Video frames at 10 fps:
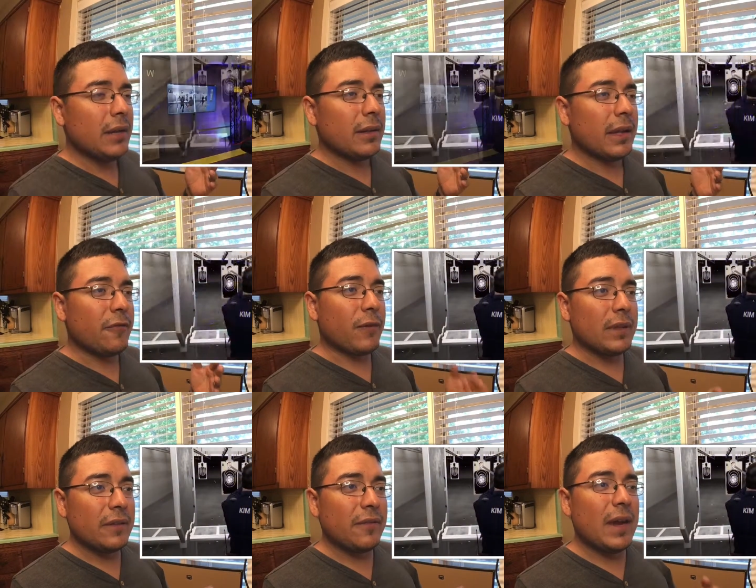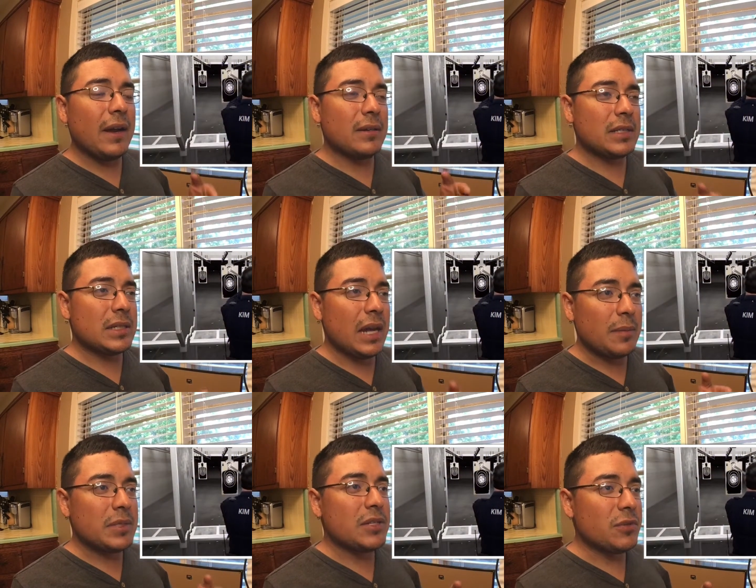like friendly fires type
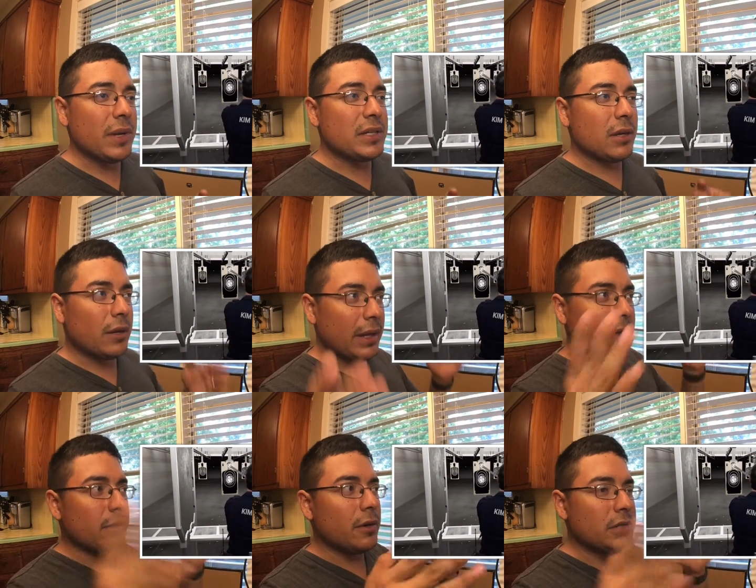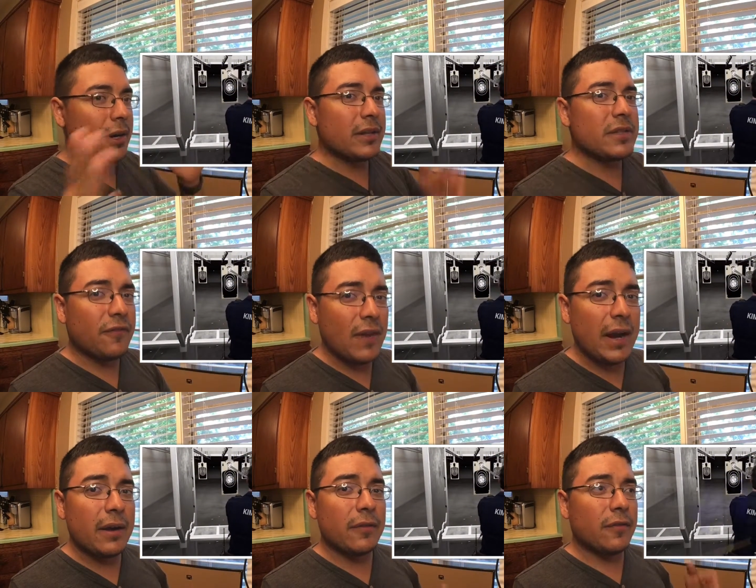situation, or like, targets of
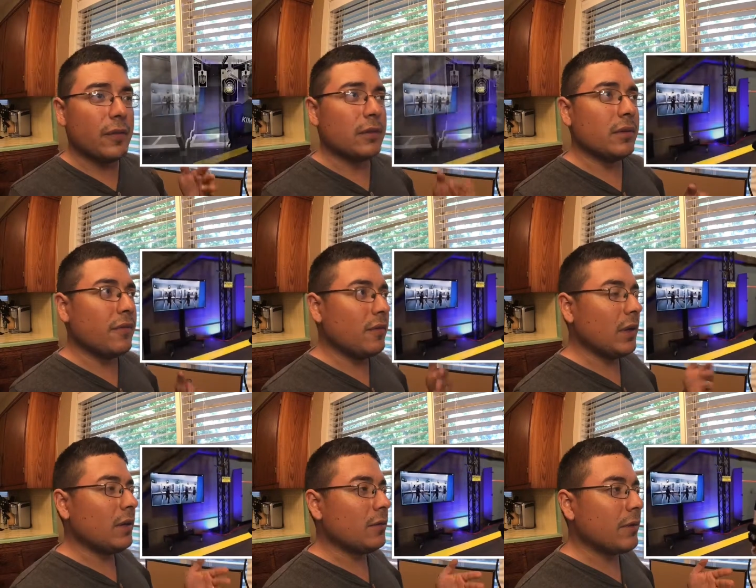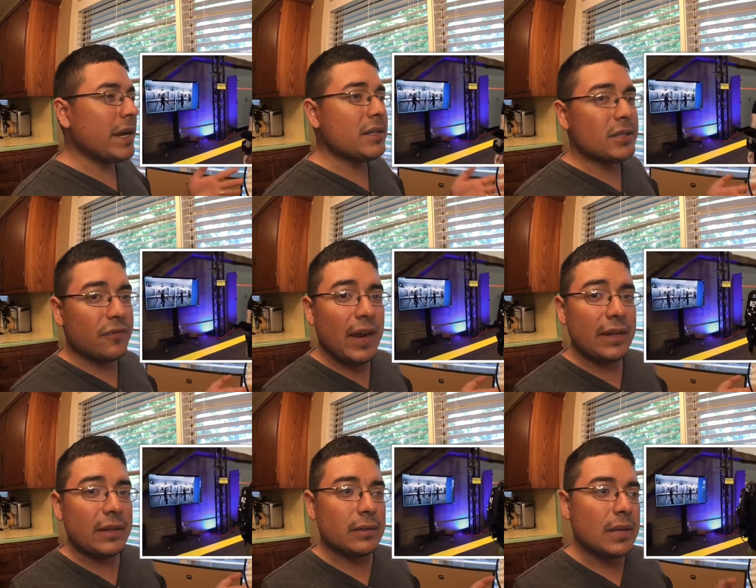fire, range
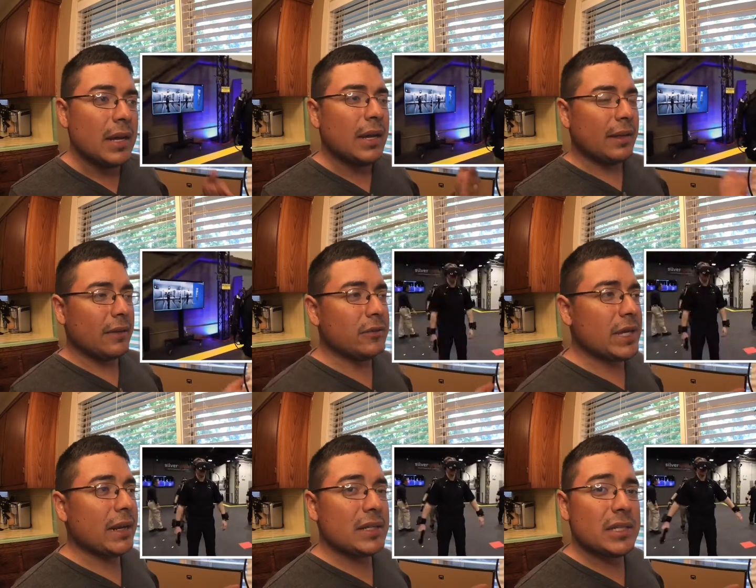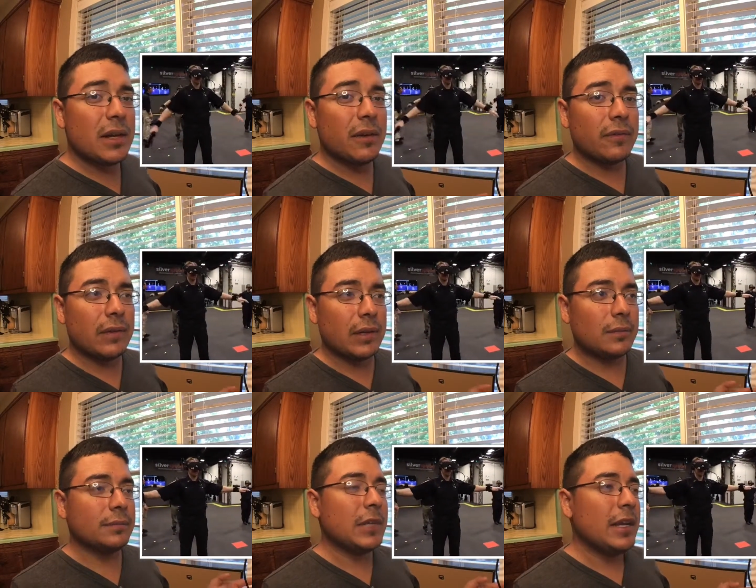finding, those kind of stuff.
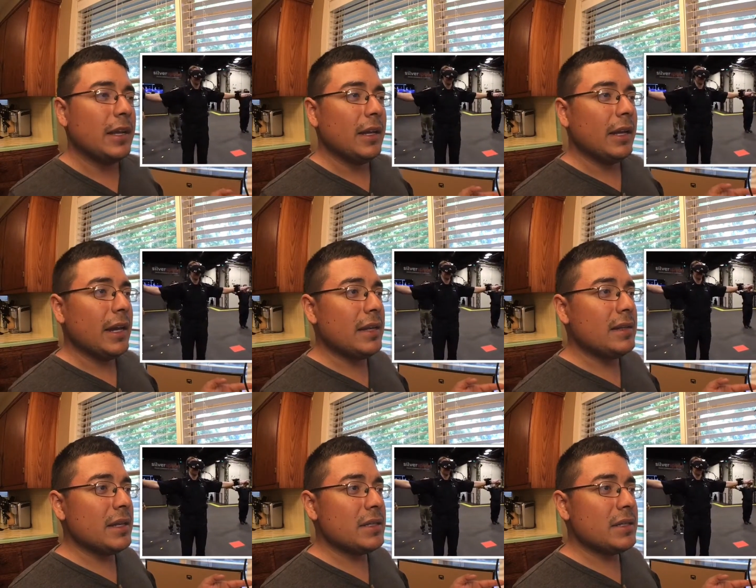And